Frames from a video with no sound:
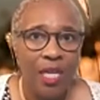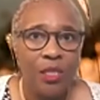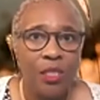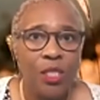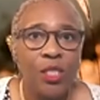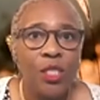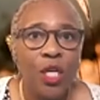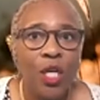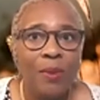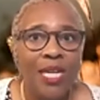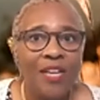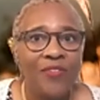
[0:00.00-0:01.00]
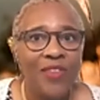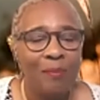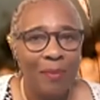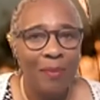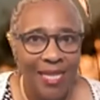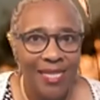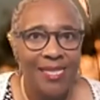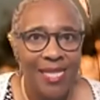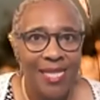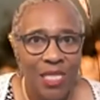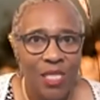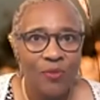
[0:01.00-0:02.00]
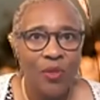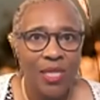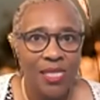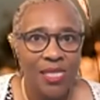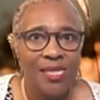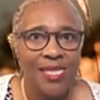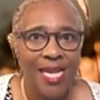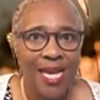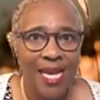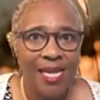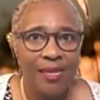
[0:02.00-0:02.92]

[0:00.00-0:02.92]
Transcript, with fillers: to determine if they make sense for us today.